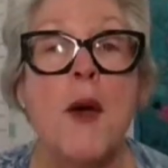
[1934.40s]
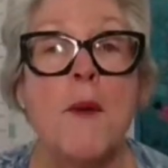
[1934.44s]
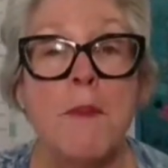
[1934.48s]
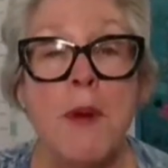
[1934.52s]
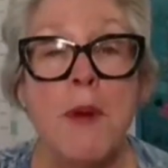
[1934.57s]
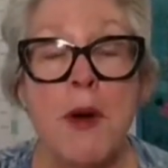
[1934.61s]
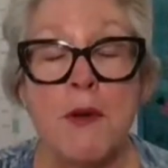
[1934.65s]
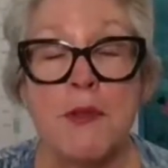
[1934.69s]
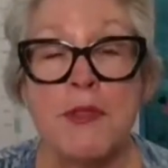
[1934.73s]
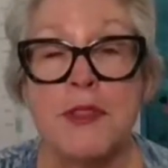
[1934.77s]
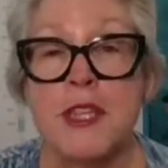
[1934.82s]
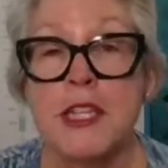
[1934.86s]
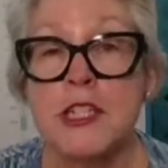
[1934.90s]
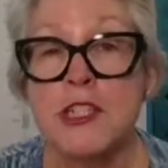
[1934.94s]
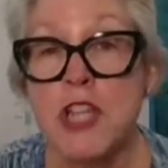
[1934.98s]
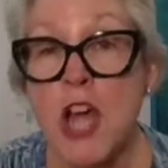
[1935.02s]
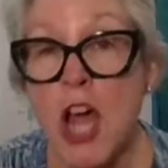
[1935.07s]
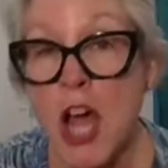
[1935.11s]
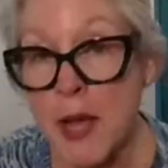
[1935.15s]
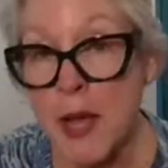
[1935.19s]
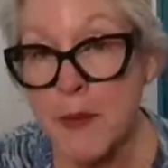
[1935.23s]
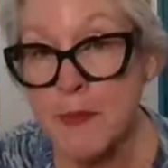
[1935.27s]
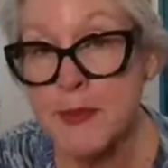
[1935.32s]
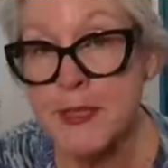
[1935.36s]
Both the
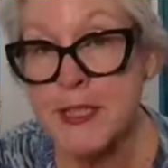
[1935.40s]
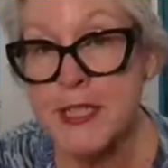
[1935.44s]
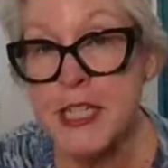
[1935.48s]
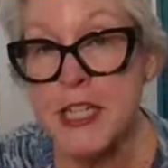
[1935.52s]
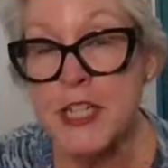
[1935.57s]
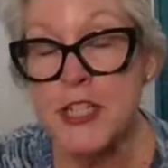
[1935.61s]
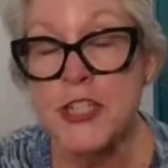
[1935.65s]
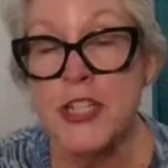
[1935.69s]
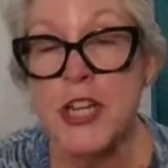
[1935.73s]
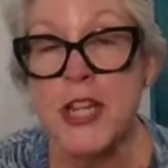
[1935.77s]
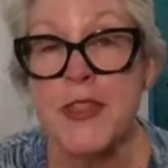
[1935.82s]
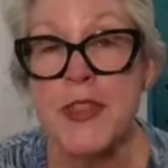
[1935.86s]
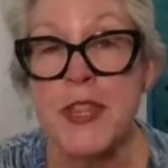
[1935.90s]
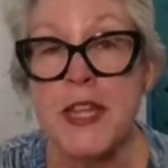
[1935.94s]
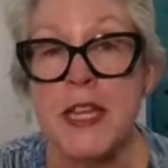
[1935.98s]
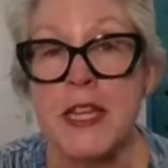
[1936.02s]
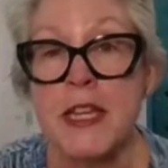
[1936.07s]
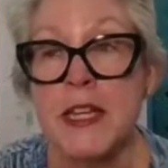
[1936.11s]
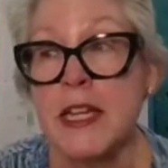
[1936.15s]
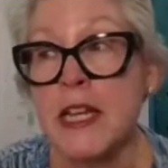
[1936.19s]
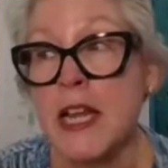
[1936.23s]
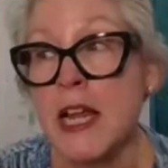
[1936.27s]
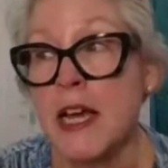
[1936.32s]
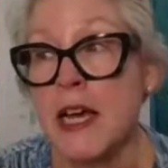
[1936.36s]
top stitch and
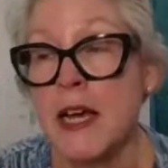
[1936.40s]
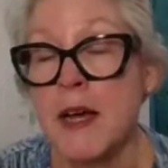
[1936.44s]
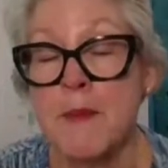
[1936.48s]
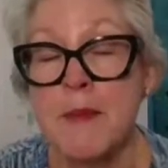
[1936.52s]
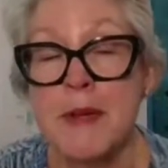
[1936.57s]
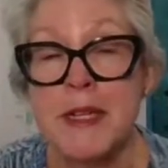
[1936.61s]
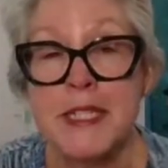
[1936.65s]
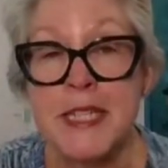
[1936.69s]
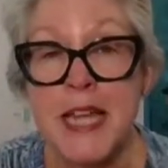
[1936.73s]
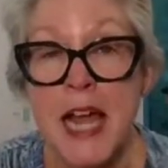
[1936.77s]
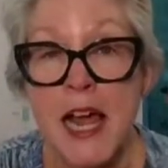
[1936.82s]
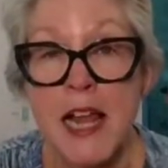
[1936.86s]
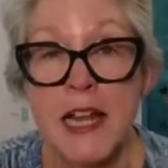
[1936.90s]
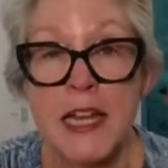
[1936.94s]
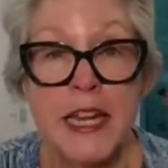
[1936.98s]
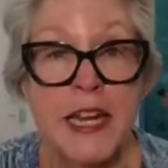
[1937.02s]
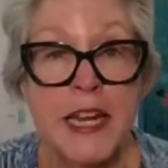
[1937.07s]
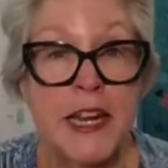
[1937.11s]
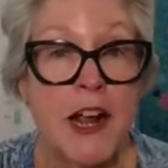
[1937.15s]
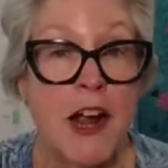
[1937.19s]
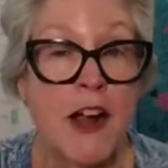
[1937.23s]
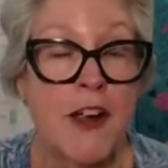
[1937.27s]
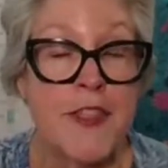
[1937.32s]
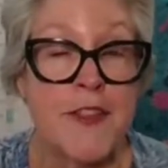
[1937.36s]
the
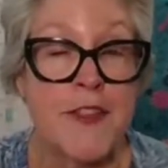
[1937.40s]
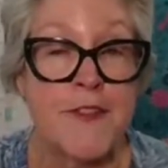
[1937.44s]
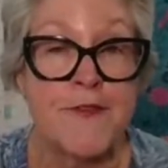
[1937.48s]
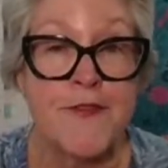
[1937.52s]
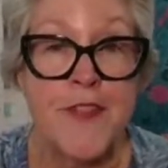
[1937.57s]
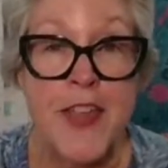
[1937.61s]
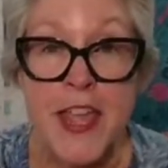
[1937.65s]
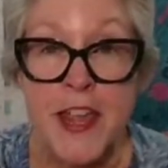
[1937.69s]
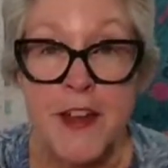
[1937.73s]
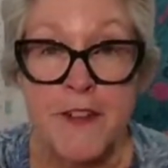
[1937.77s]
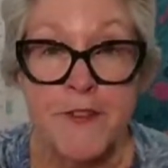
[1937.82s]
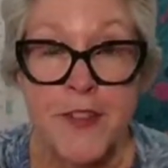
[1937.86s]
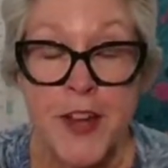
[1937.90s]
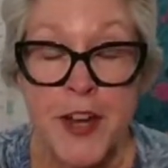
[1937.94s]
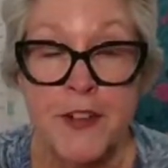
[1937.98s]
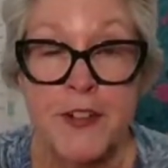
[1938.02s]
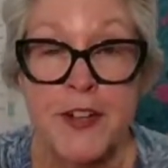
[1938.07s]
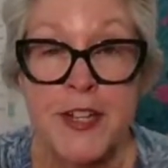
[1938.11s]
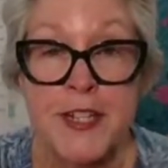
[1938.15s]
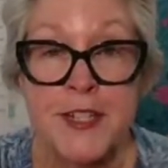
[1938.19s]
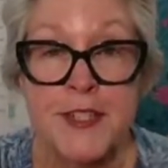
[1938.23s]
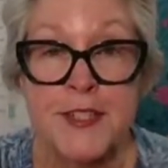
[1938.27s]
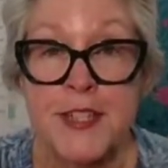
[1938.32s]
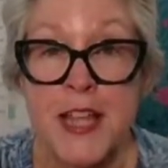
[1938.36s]
metallic are the
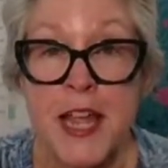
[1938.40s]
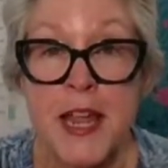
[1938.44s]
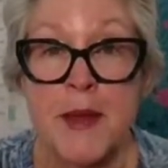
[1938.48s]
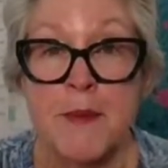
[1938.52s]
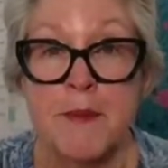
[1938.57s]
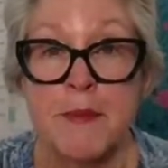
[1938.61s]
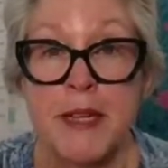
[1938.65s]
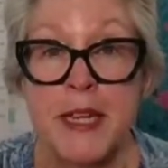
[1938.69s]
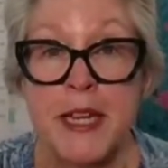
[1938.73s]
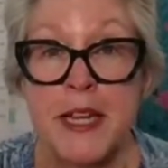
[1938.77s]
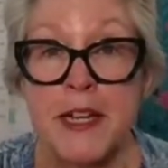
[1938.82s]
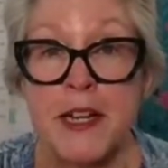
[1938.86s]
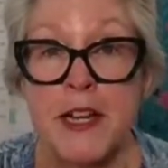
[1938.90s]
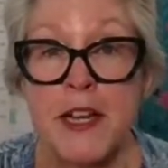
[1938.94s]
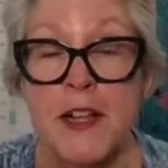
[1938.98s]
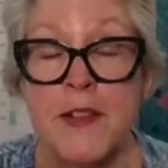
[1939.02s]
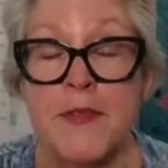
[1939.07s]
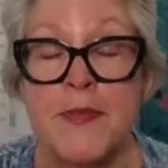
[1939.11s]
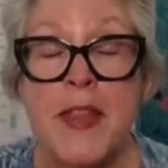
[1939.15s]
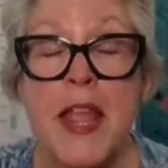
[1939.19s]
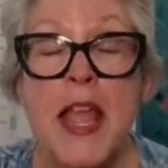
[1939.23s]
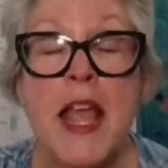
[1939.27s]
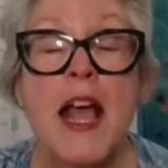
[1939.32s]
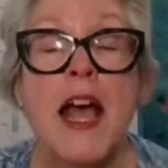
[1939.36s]
very same
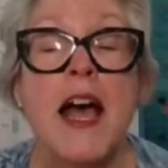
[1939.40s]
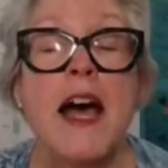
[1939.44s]
needle,